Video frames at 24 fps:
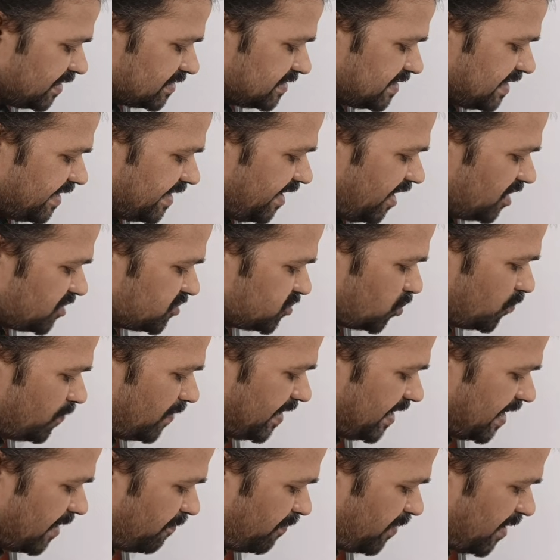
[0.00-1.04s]
then also
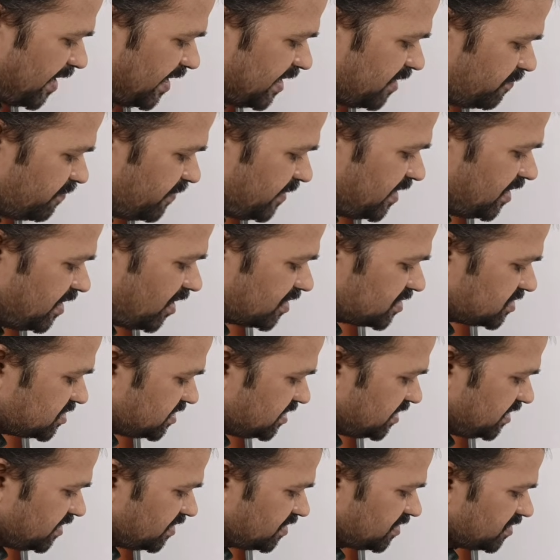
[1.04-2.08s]
by applying B on
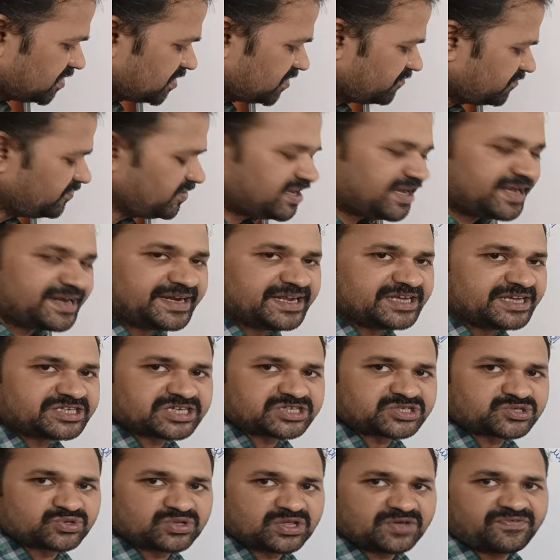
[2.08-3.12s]
C, we can reach
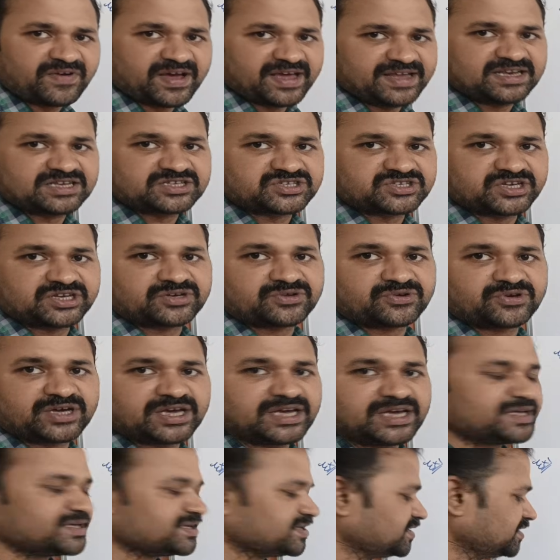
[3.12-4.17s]
us to the final state.
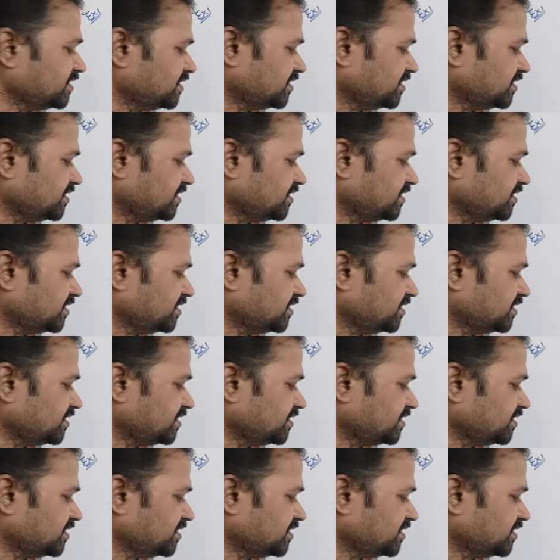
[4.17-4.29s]
Okay.